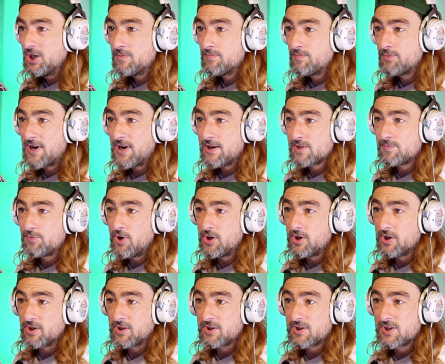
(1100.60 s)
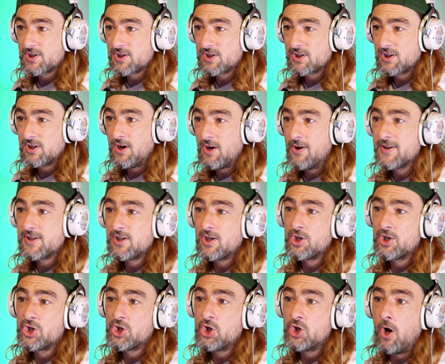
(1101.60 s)
You can browse products. Oh, it's
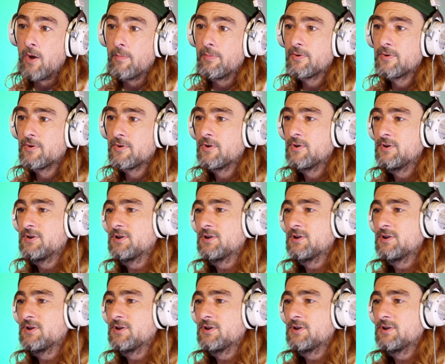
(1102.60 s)
like a shop.